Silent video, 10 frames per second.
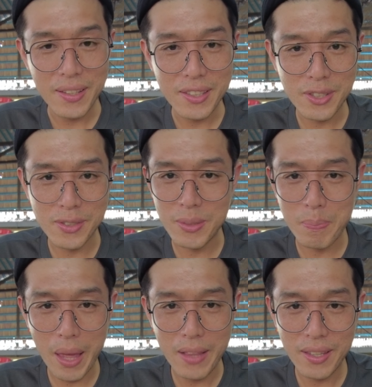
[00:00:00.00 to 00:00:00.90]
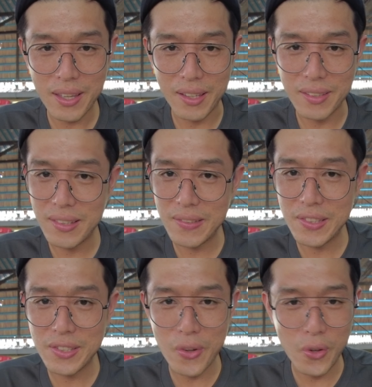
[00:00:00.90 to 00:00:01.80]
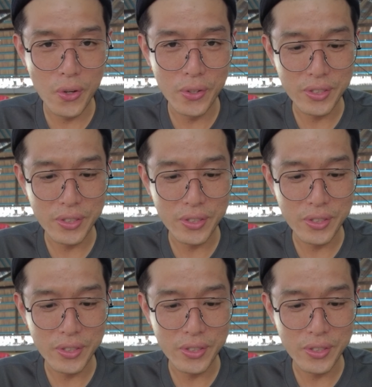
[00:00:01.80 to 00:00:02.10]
just pancake. This is a lot.